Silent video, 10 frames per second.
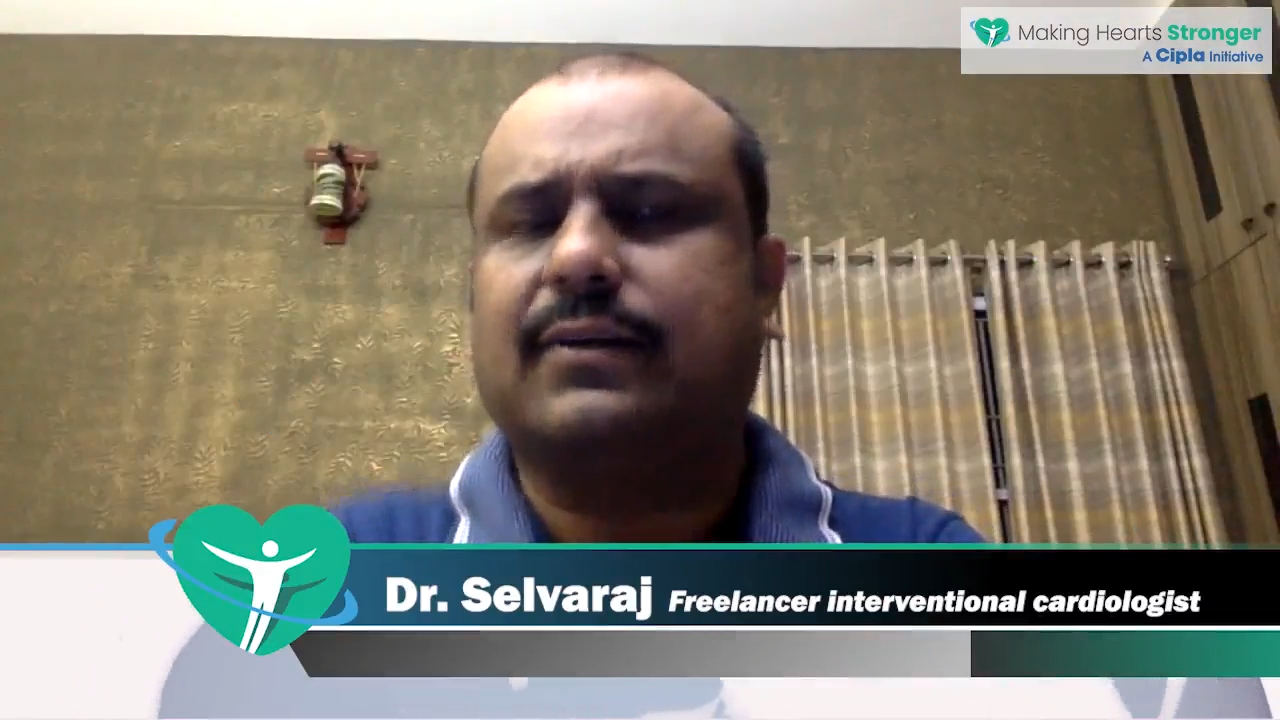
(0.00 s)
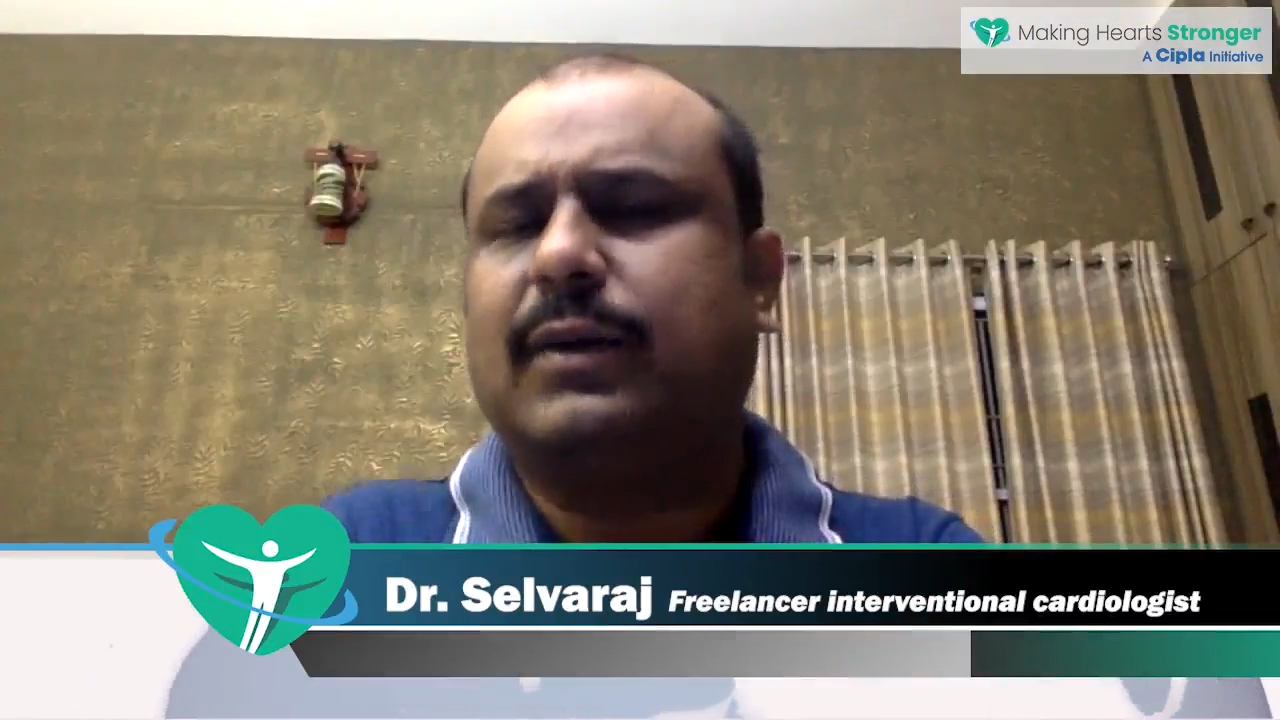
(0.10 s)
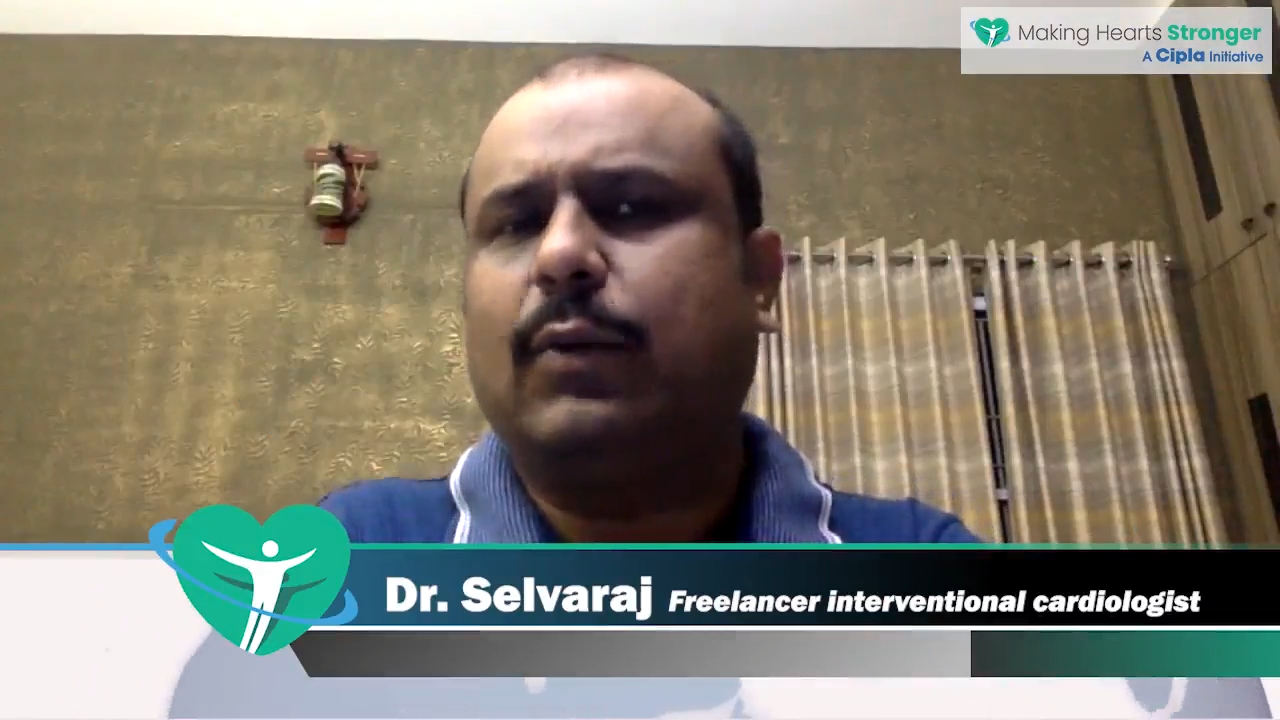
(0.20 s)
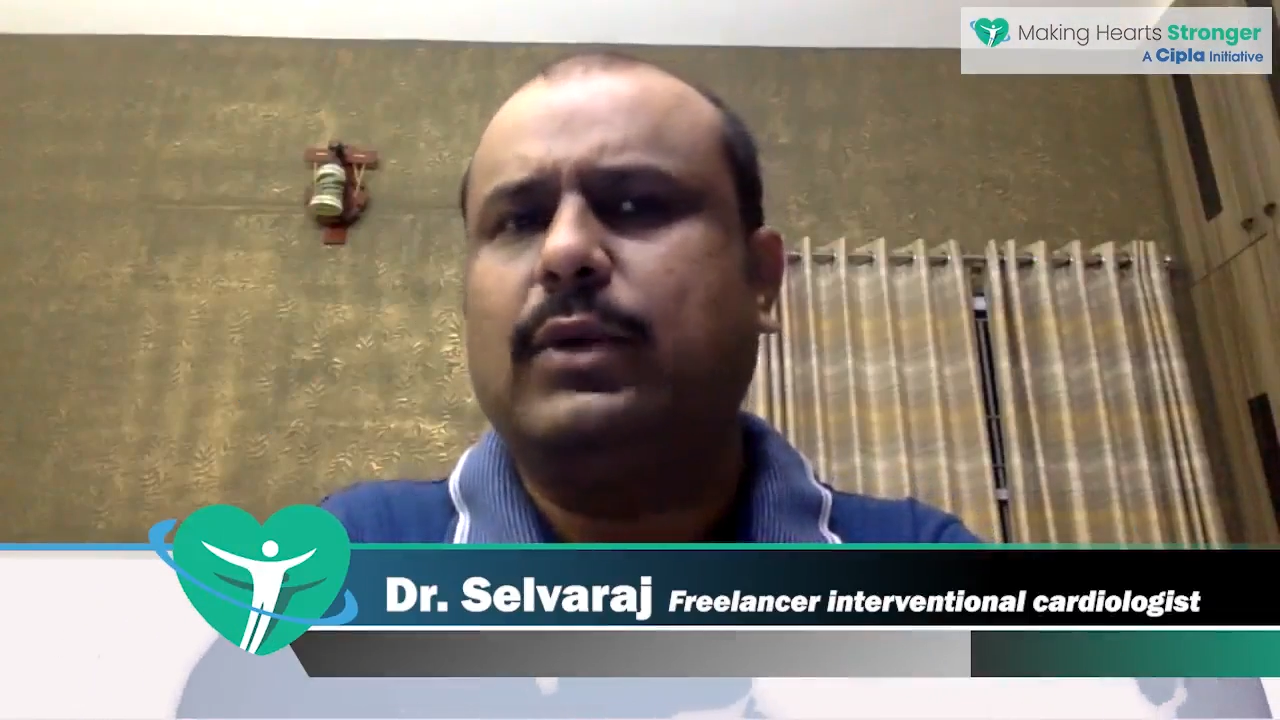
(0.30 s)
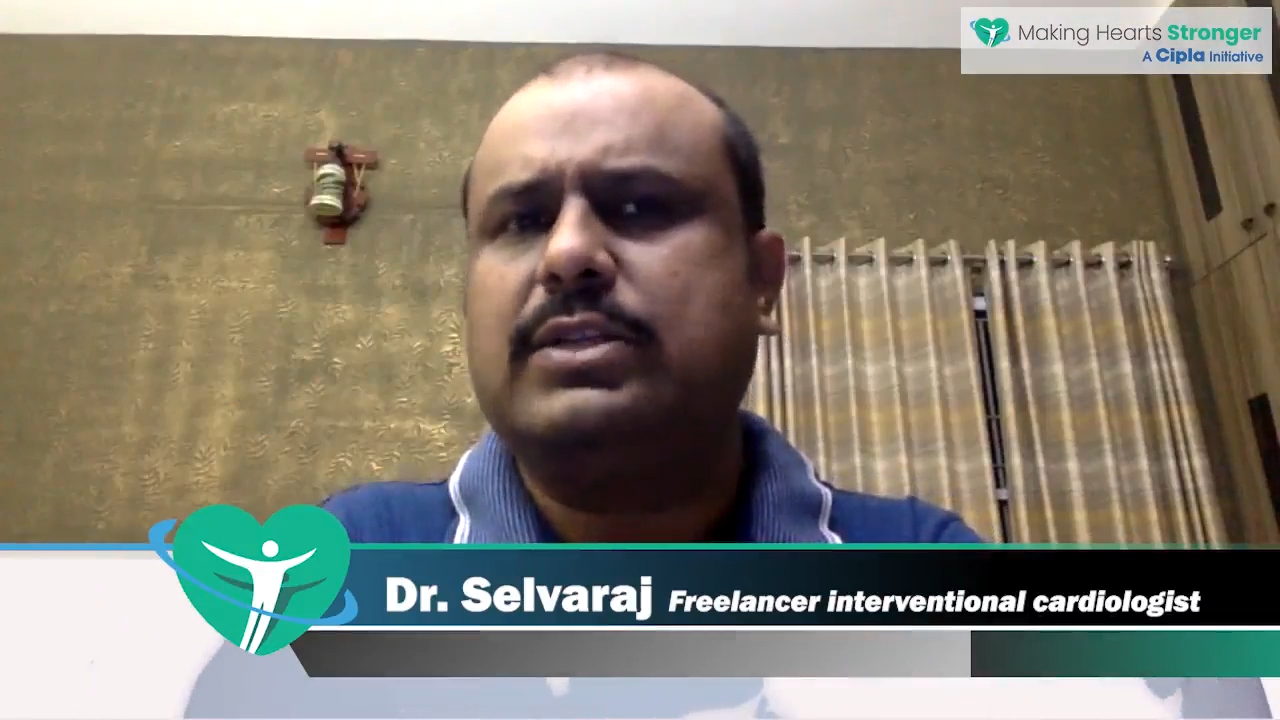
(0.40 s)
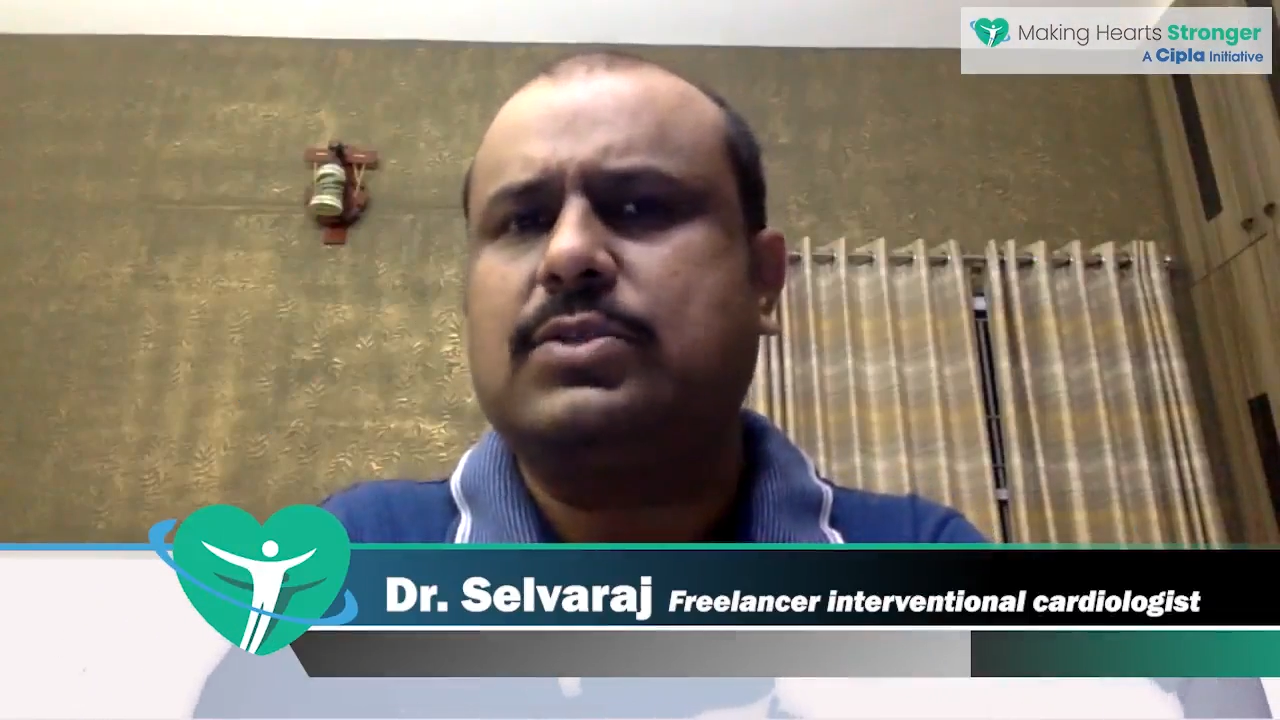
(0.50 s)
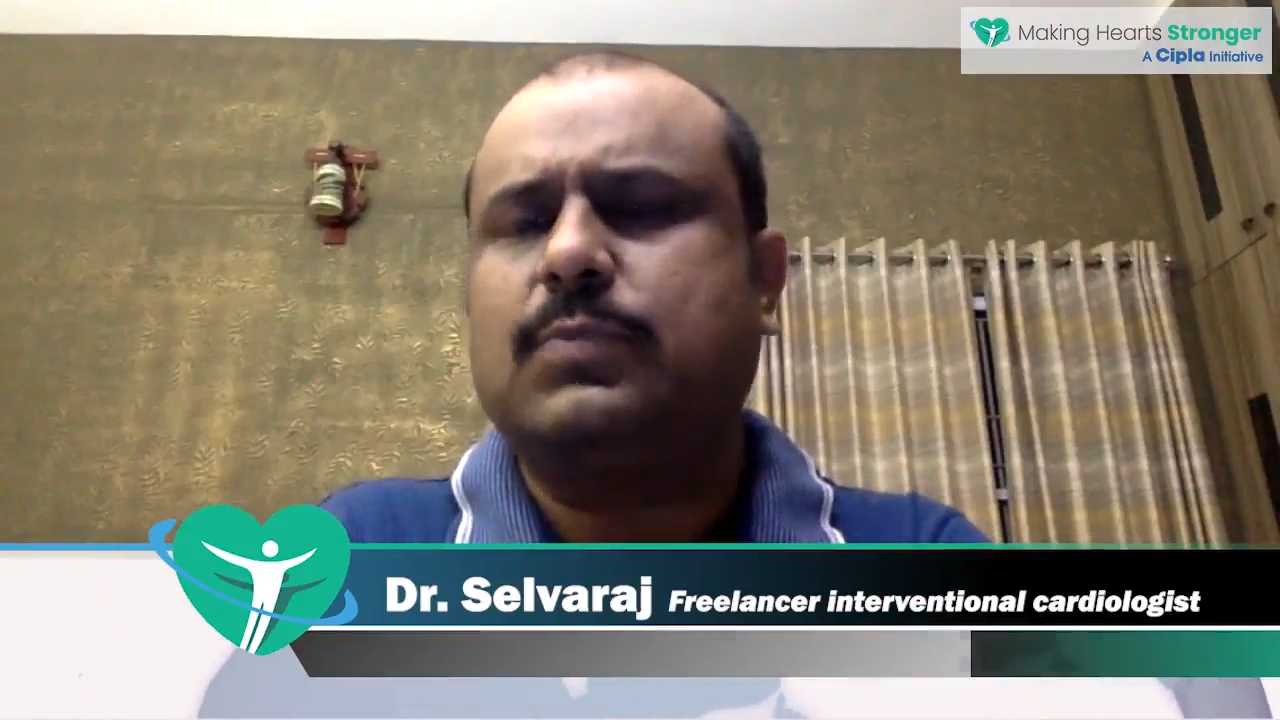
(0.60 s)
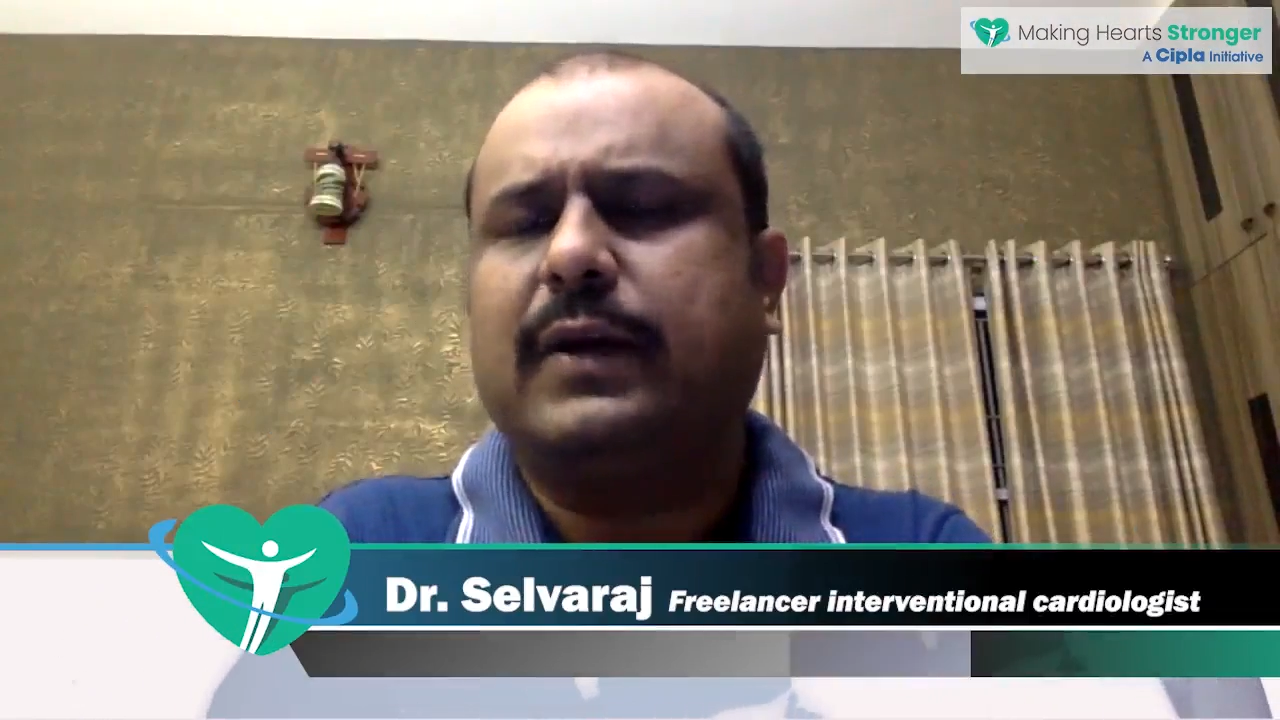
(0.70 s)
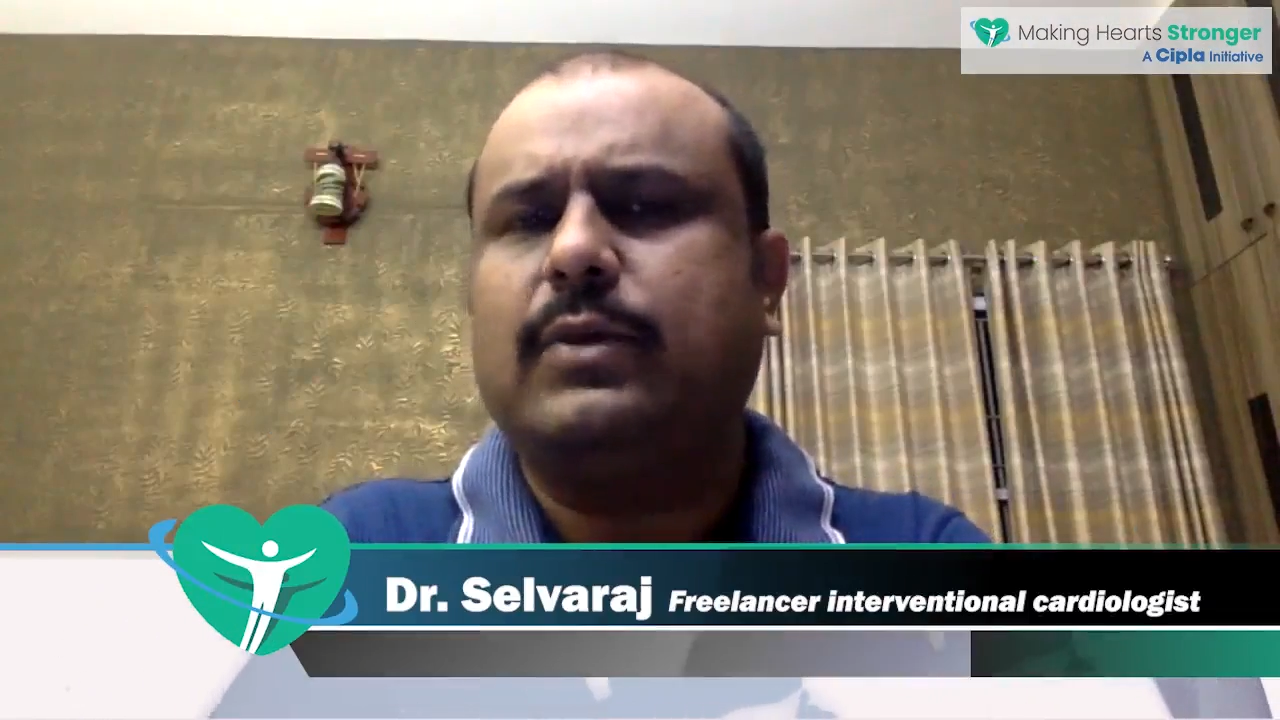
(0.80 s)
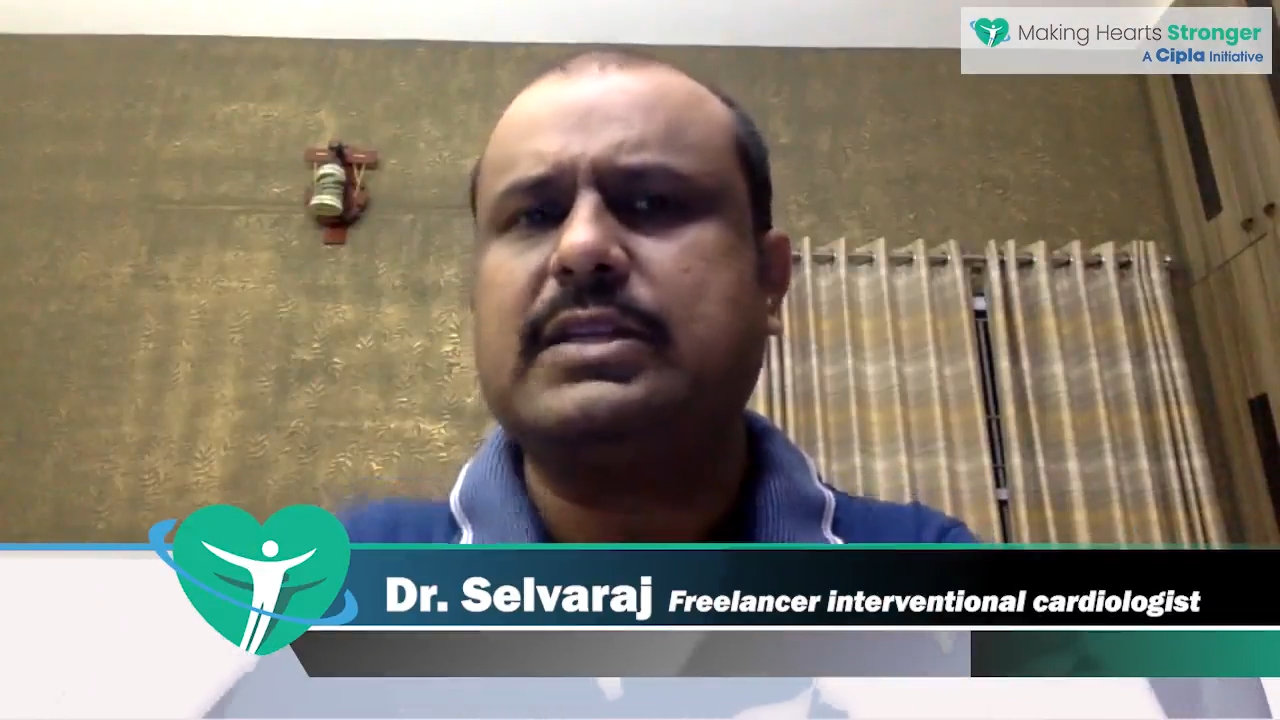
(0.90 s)
by
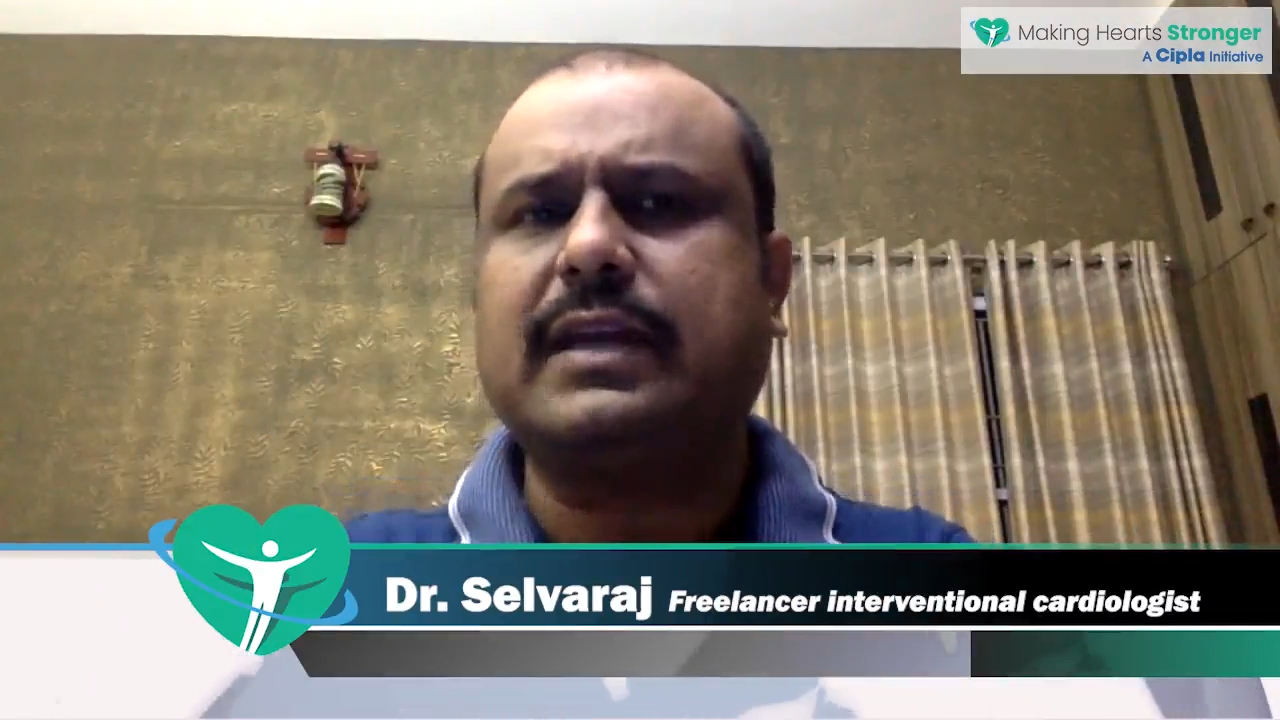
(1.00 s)
which